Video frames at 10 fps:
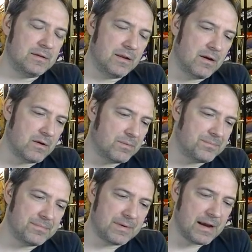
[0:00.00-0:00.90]
you
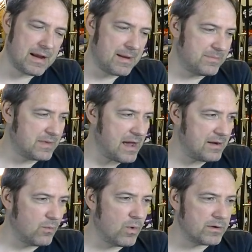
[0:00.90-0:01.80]
know, I, am
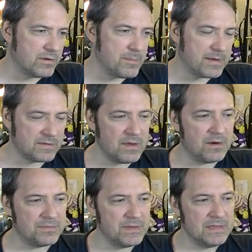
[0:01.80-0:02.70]
kind of wondering to
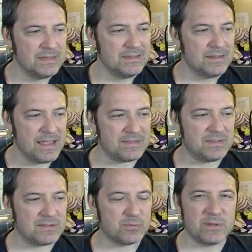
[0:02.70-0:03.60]
myself, is
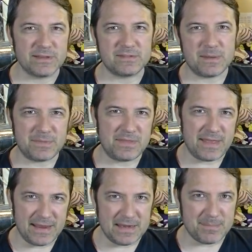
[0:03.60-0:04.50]
this really something
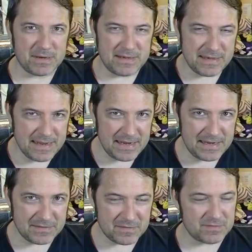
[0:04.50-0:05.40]
that anybody
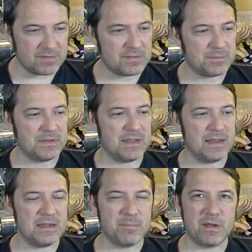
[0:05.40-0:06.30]
needs? Is this something that
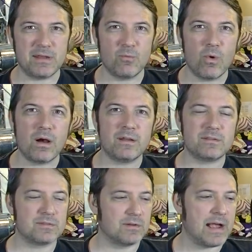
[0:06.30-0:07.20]
anybody
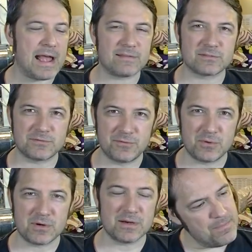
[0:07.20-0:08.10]
wants or asked
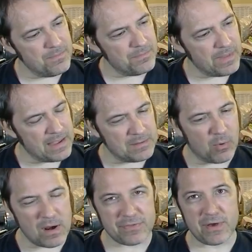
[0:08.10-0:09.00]
for? And the
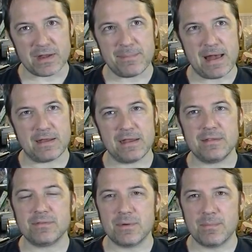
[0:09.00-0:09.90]
more I thought about
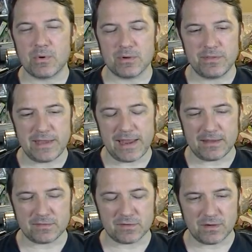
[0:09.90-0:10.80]
it, the more the
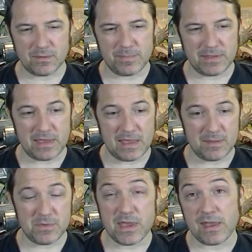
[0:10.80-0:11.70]
answer
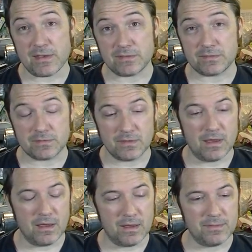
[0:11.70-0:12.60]
became yes.
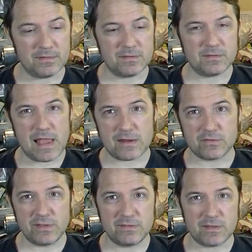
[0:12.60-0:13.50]
Uh, this is
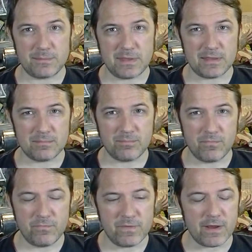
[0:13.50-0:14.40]
actually something
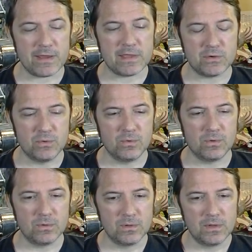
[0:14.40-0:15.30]
very
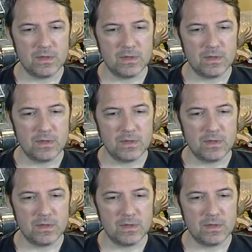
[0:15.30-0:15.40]
cool.